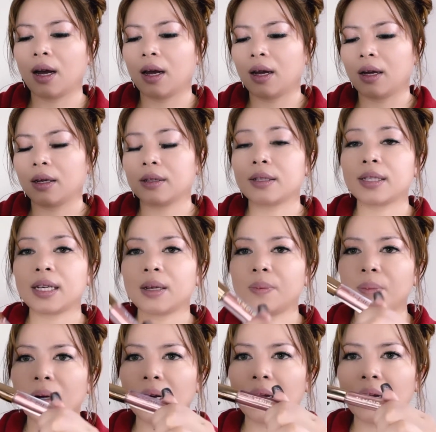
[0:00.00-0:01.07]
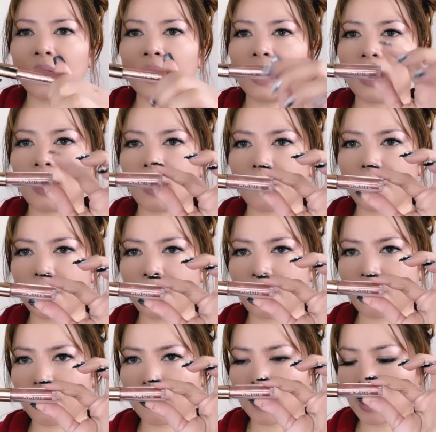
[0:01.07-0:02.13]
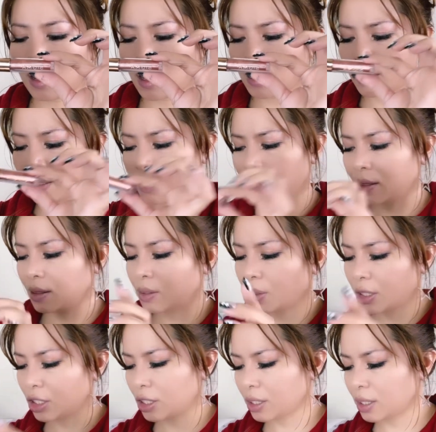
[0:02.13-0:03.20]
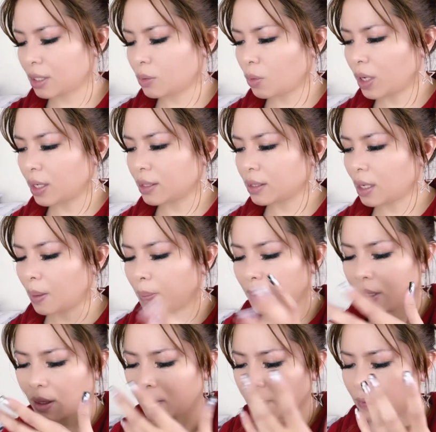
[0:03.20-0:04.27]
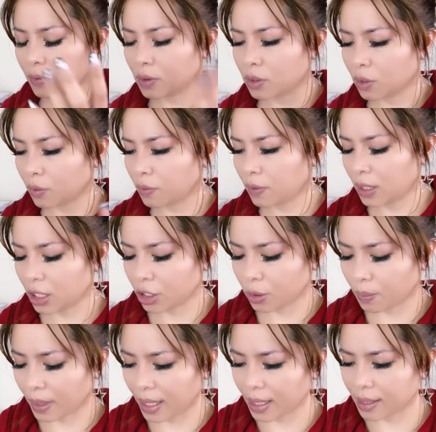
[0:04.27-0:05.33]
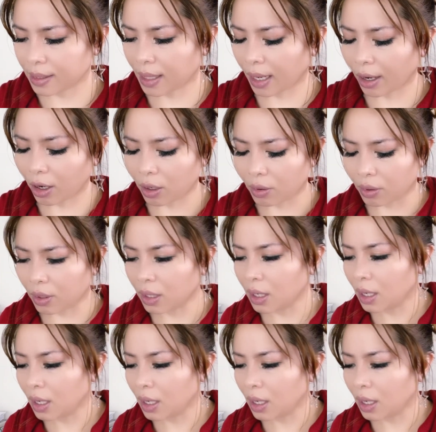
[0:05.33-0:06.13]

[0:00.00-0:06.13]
Sigma lip gloss. So I just want to top it off to finish my entire look.